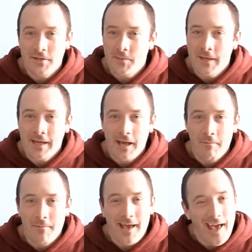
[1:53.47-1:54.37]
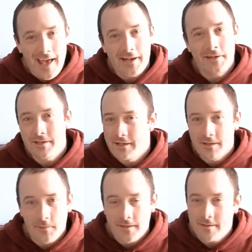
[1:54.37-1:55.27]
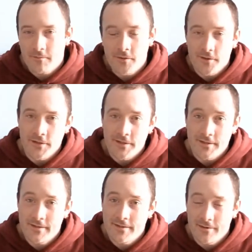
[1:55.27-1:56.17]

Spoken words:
just became etched into my subconscious.